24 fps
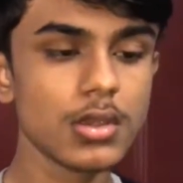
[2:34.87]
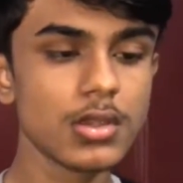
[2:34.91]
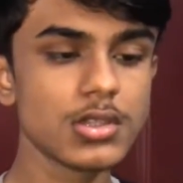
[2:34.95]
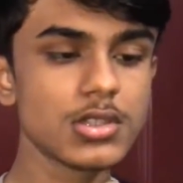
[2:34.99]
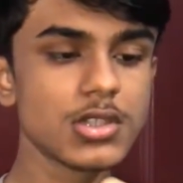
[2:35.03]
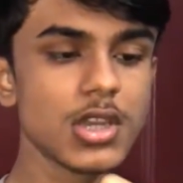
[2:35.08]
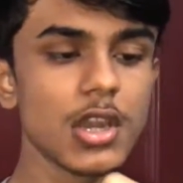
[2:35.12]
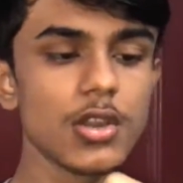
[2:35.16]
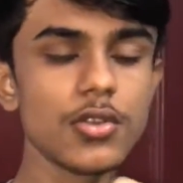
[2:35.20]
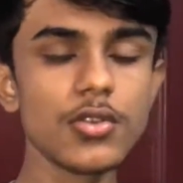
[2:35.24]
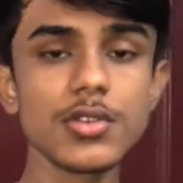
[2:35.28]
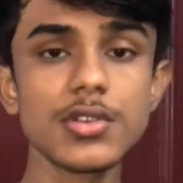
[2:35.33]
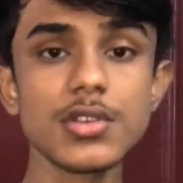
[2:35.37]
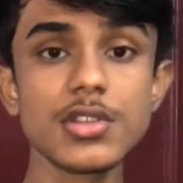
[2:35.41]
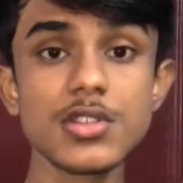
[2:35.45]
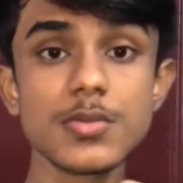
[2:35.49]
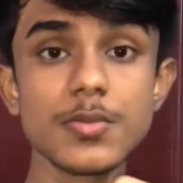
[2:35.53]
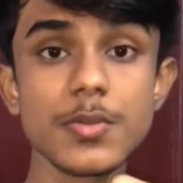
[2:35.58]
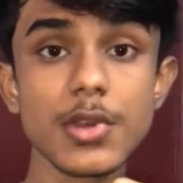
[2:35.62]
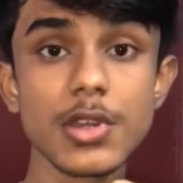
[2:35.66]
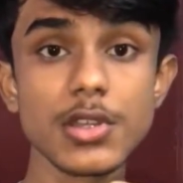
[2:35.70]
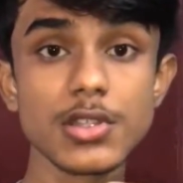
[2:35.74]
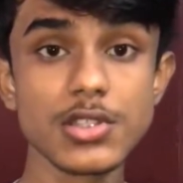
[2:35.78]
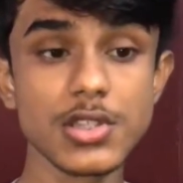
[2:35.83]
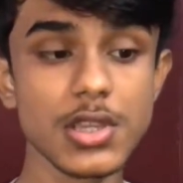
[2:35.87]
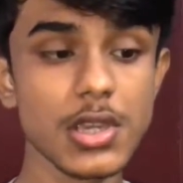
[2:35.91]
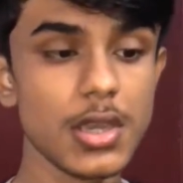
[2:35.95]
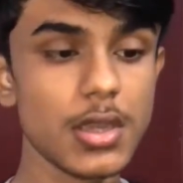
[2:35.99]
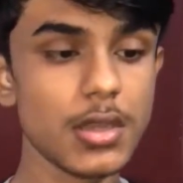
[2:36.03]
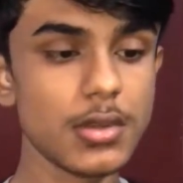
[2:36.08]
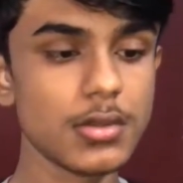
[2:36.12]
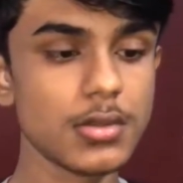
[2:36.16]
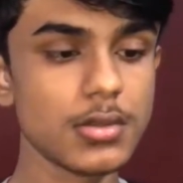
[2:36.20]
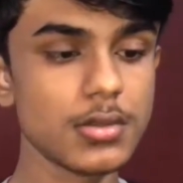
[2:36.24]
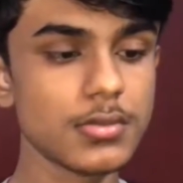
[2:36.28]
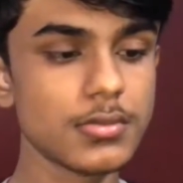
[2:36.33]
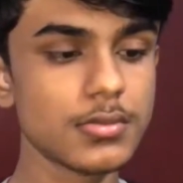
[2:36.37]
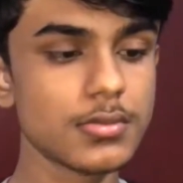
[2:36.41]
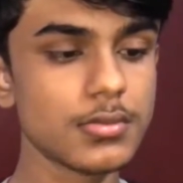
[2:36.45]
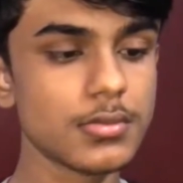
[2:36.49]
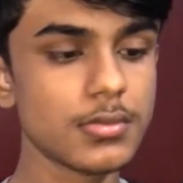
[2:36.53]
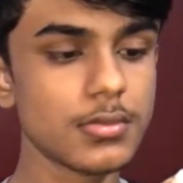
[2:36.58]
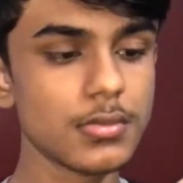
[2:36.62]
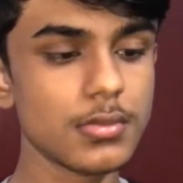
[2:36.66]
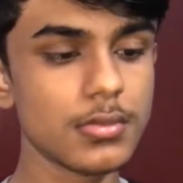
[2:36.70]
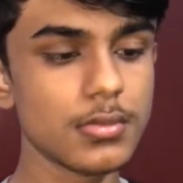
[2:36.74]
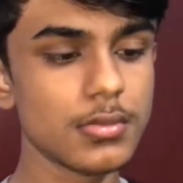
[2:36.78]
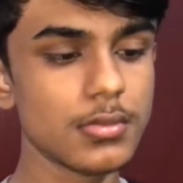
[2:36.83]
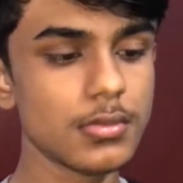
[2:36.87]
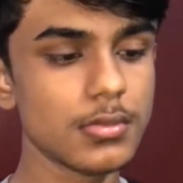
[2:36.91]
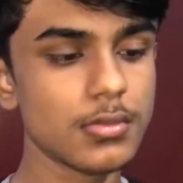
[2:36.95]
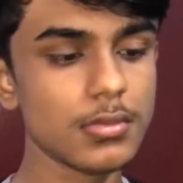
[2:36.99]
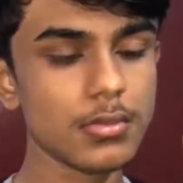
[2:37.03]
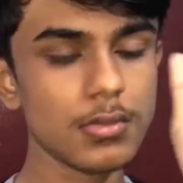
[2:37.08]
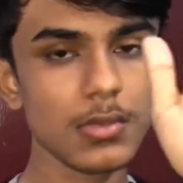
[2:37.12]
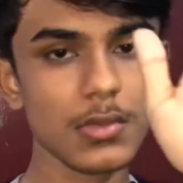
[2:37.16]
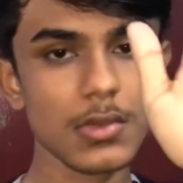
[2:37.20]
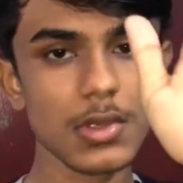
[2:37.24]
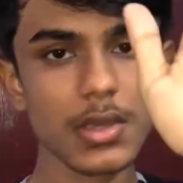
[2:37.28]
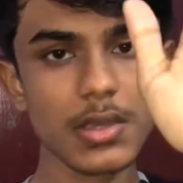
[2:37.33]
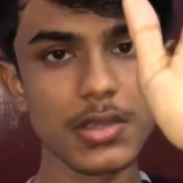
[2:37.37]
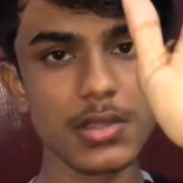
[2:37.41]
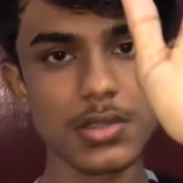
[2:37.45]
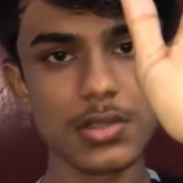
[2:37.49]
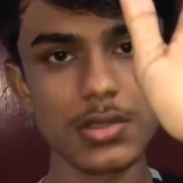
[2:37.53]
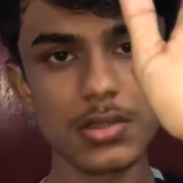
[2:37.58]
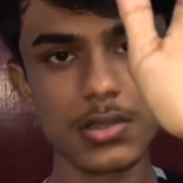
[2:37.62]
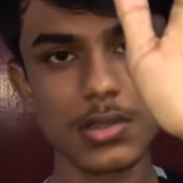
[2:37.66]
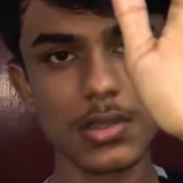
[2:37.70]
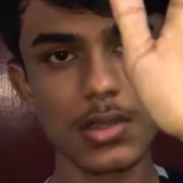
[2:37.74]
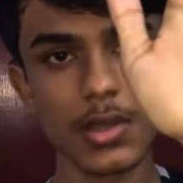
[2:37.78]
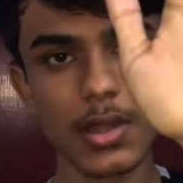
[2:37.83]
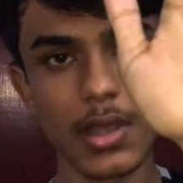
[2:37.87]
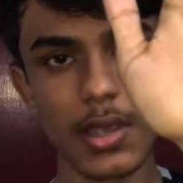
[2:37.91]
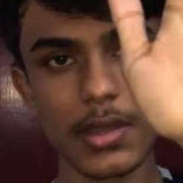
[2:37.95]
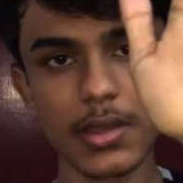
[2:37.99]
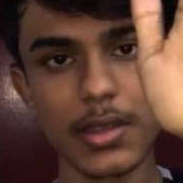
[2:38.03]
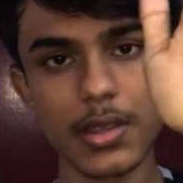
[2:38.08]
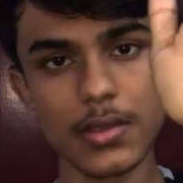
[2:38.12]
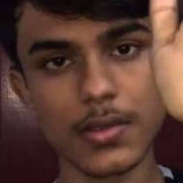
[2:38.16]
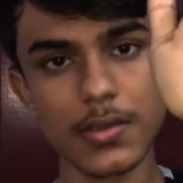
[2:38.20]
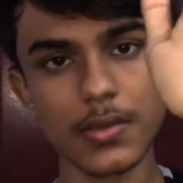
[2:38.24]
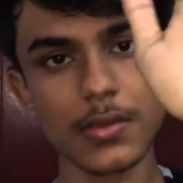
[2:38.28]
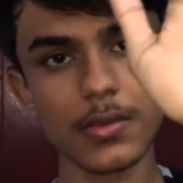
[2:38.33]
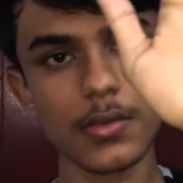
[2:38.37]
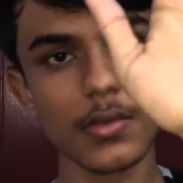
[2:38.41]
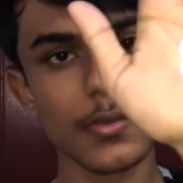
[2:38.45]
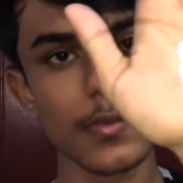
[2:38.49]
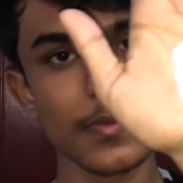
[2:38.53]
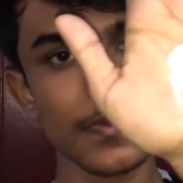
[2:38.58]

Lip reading: Start with this much and as you can see, like this.